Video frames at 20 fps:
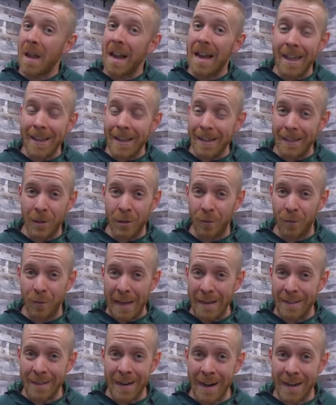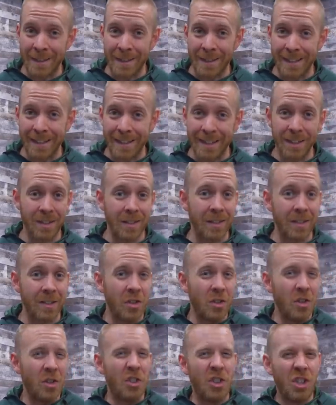I think it's fantastic
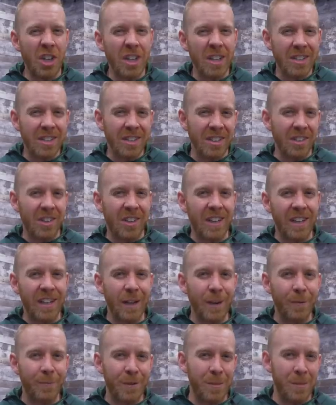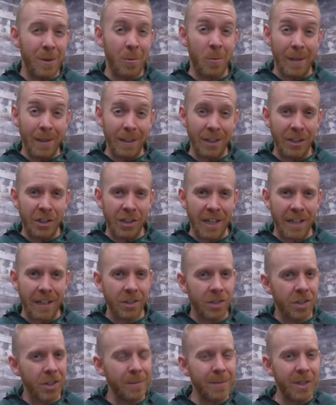distance. Just long enough to be really
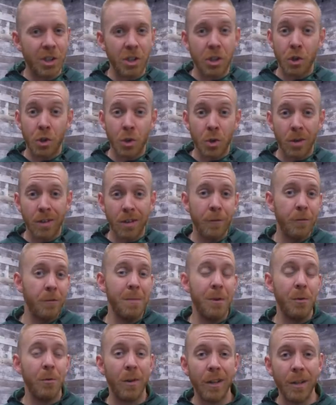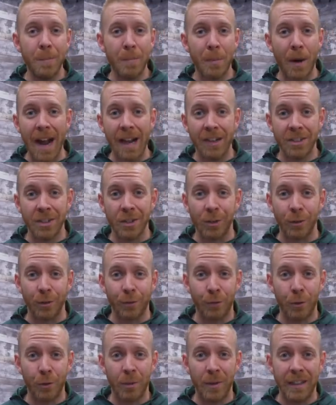challenging, but just short enough to be really practical
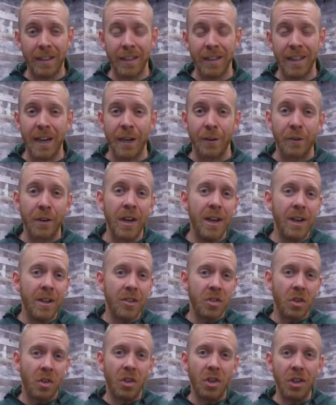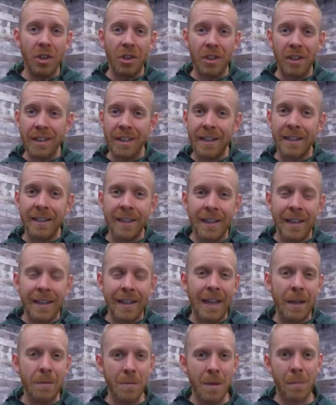for real life. So good on you.
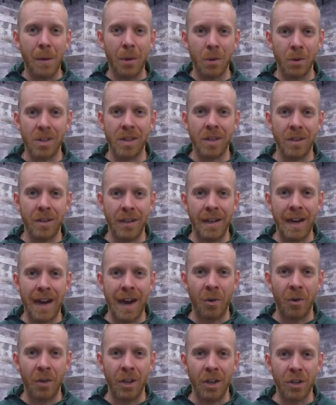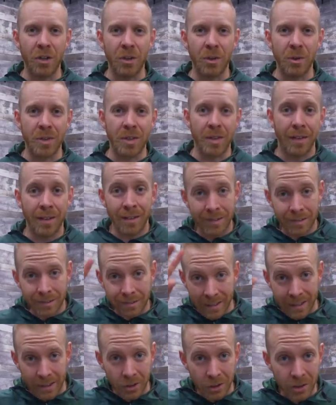Keep me posted on how it goes.
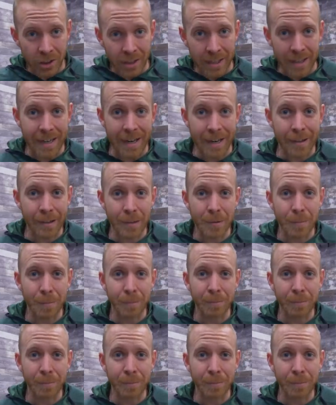Later, Trainiacs.